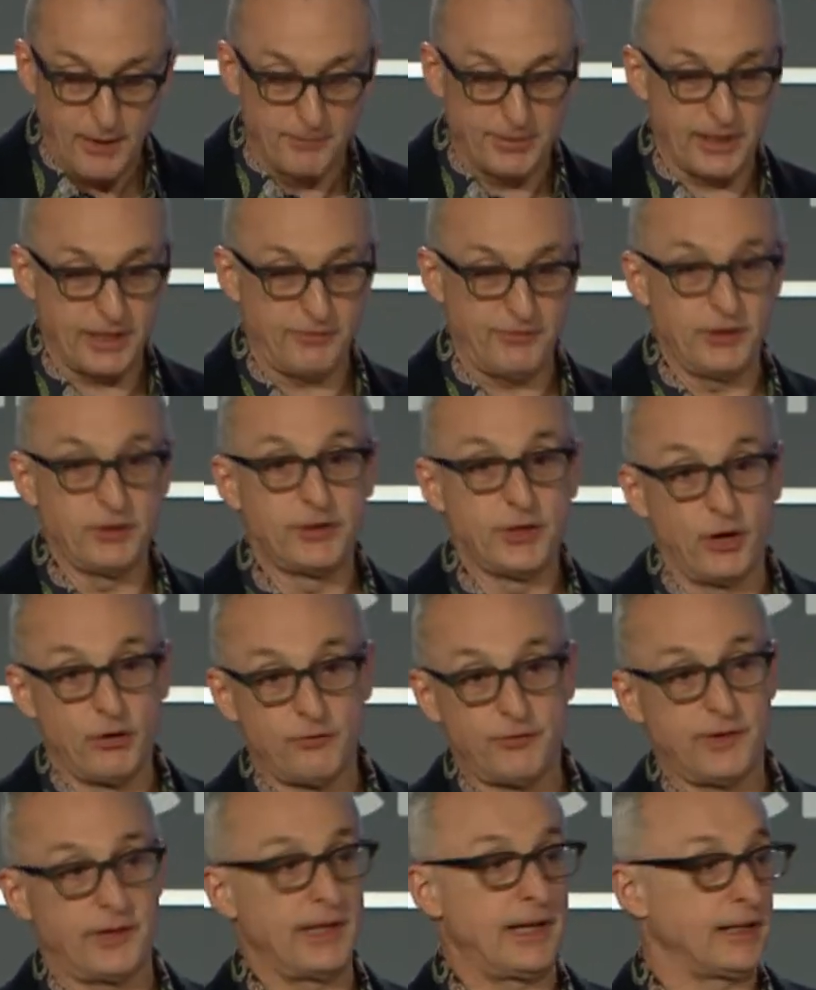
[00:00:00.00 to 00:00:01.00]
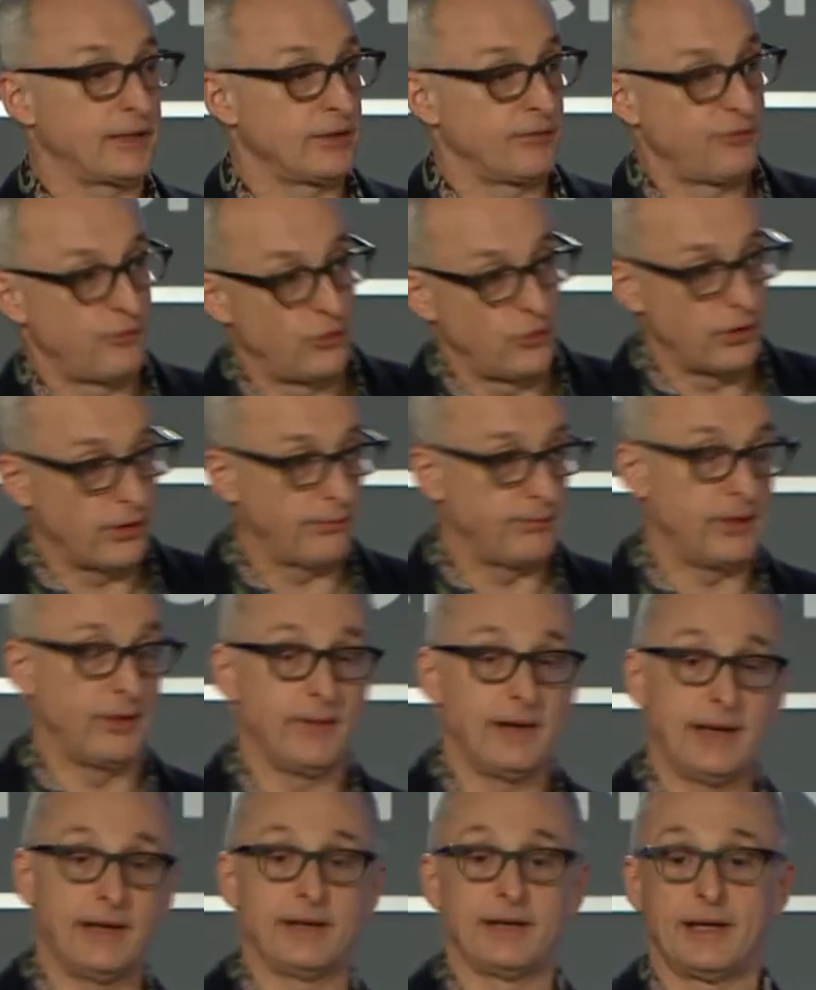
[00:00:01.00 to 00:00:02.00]
But if you don't fill out the form,
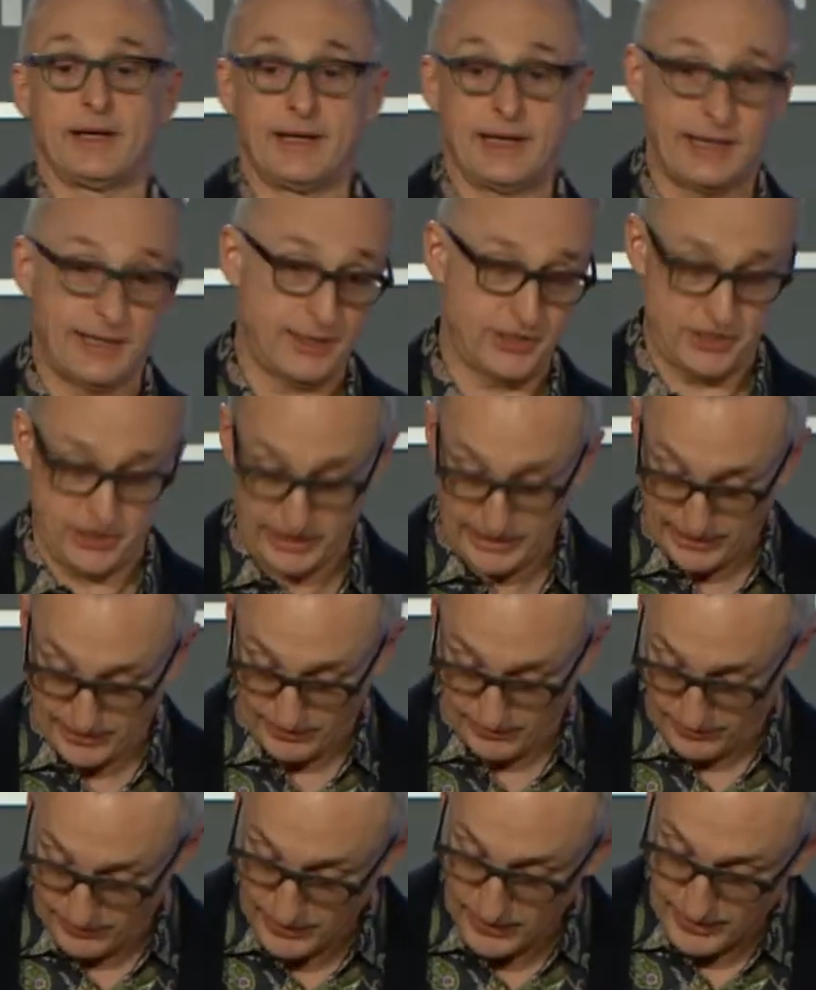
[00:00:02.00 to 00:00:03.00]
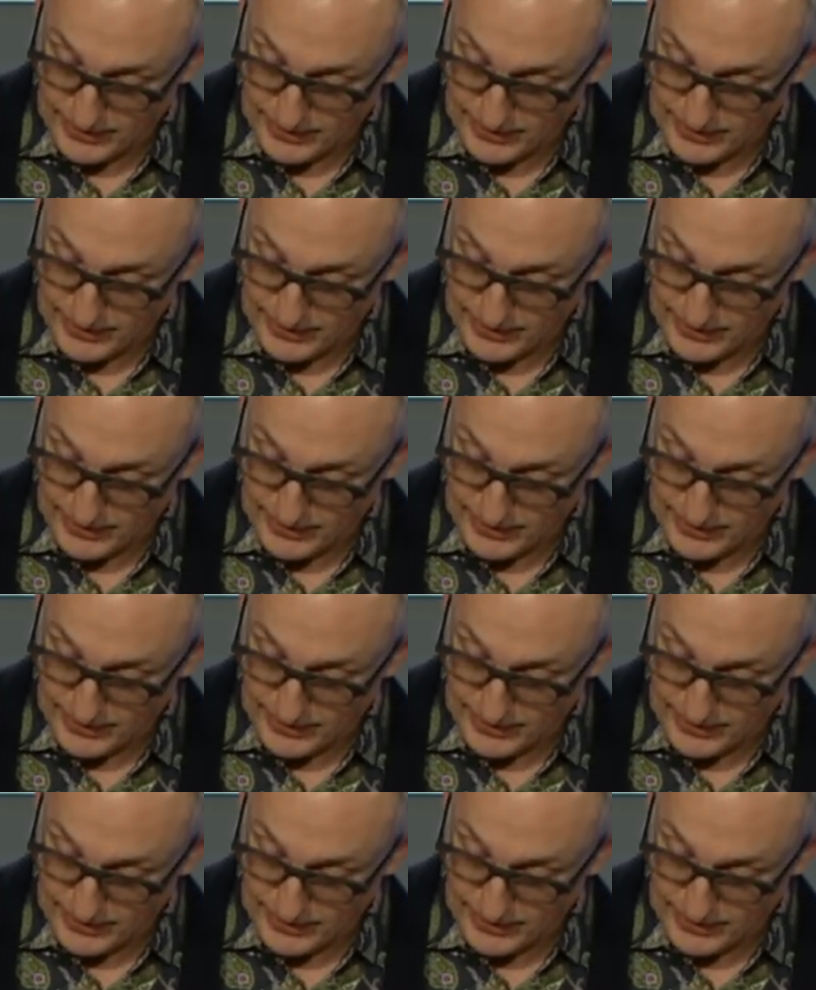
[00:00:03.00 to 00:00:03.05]
you ain't going to get a chair.